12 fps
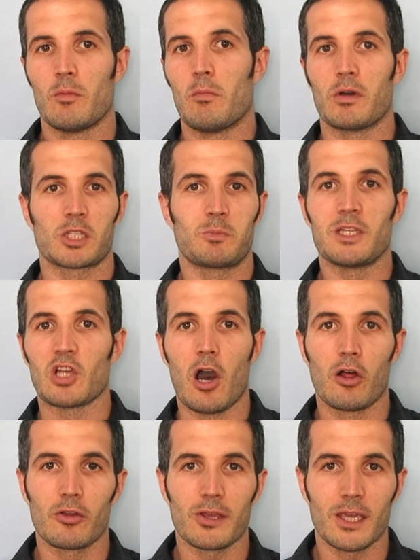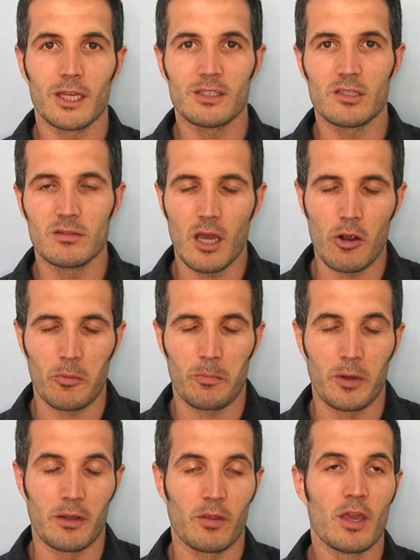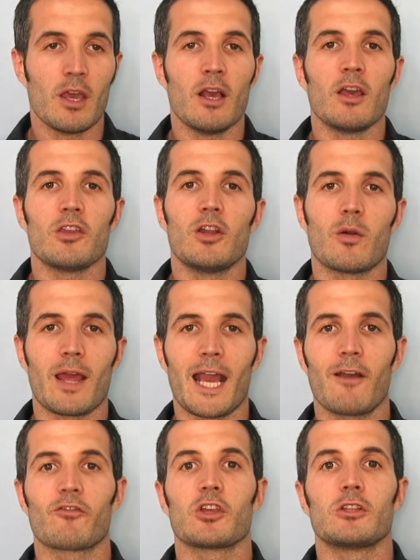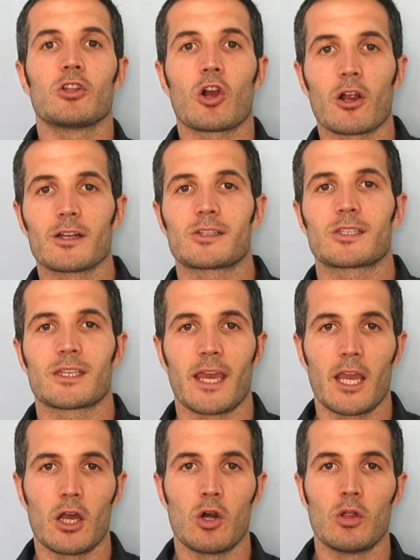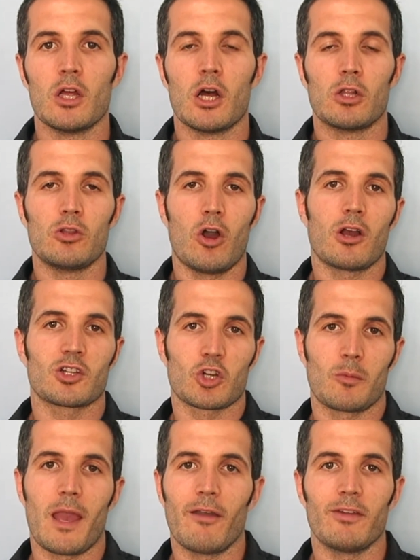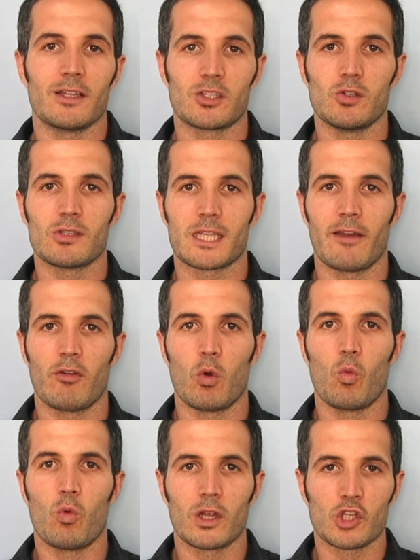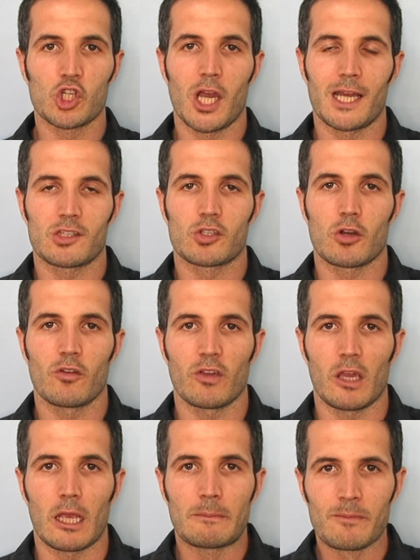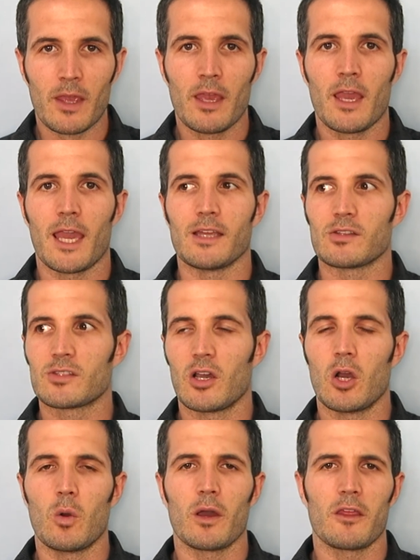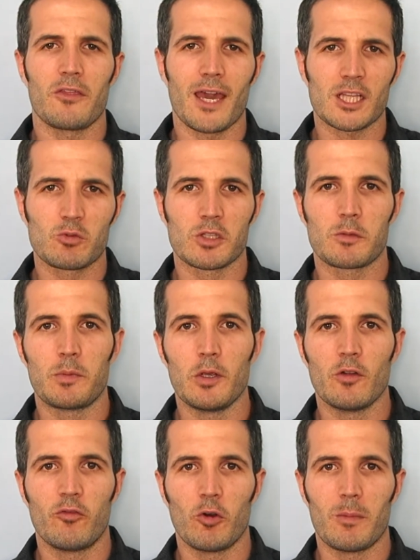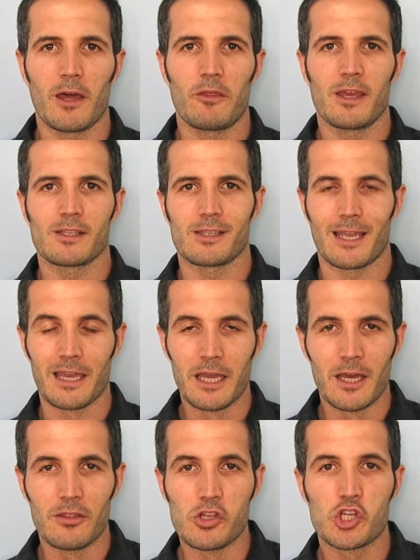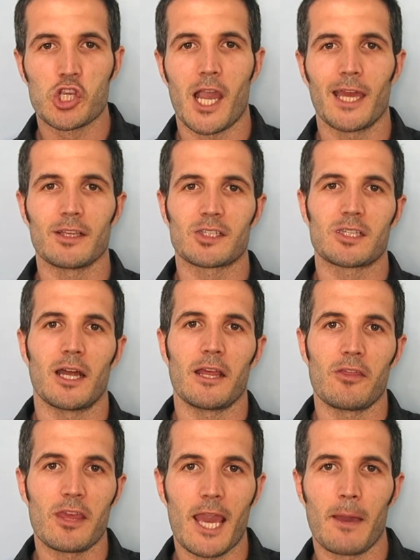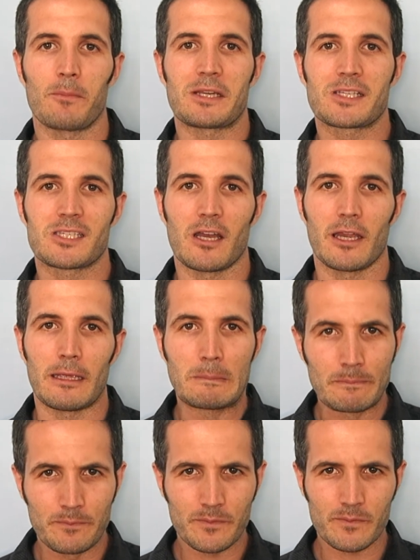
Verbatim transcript: must be taller than kids who don't. But you don't have the large-scale, long-term evidence. You just have a one-shot survey. And so that's what's beautiful about things like the China study, the EPIC study.